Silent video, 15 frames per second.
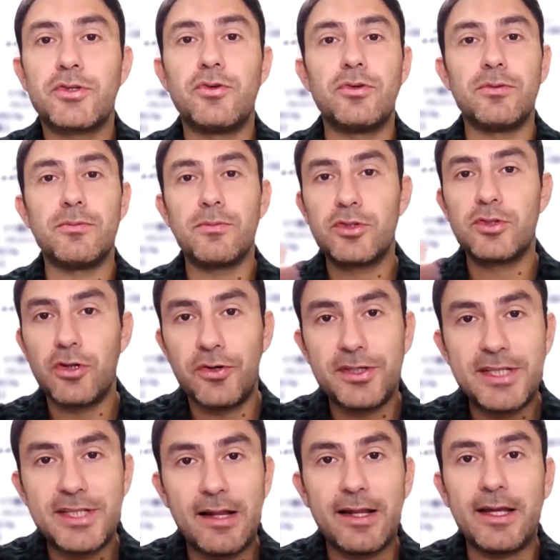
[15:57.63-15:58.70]
good
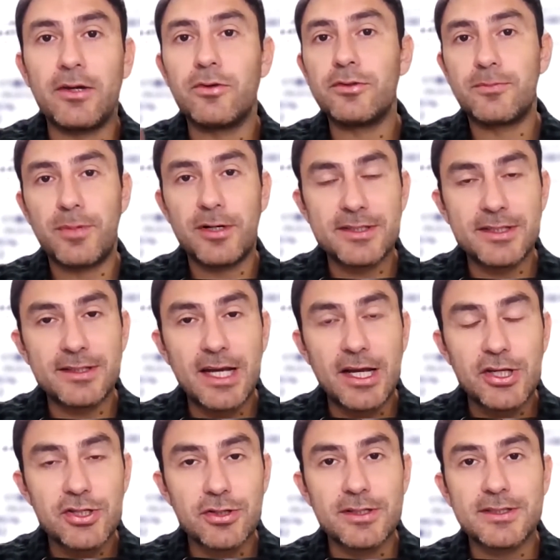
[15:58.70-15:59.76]
storytelling, good
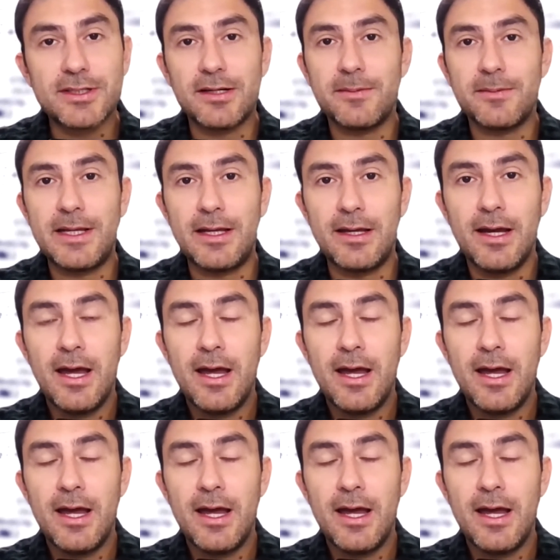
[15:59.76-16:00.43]
presentation is going to be